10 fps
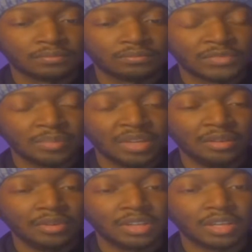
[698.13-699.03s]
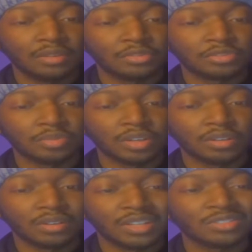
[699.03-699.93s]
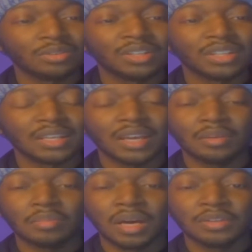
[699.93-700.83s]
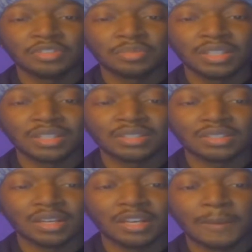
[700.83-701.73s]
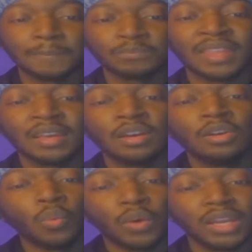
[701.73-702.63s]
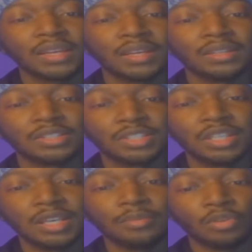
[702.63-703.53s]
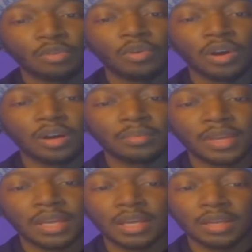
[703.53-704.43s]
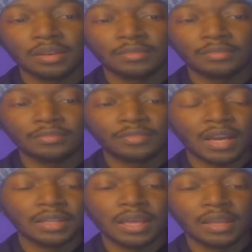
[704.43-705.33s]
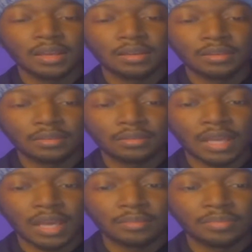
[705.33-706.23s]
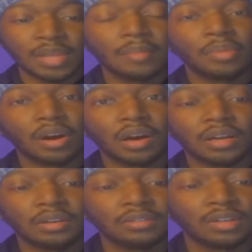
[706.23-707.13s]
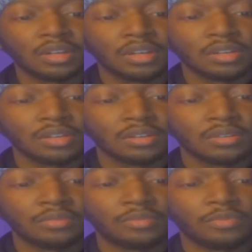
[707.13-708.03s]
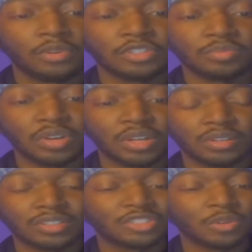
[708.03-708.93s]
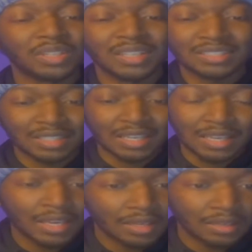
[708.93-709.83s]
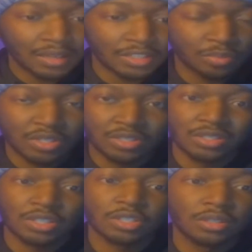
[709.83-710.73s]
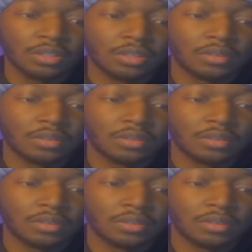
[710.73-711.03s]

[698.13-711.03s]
Man, he really cared for his brother. That's the only thing that kind of bothers me because it's like we didn't get to see him grow up and find that bond for his brother, so it doesn't hit as much as it should.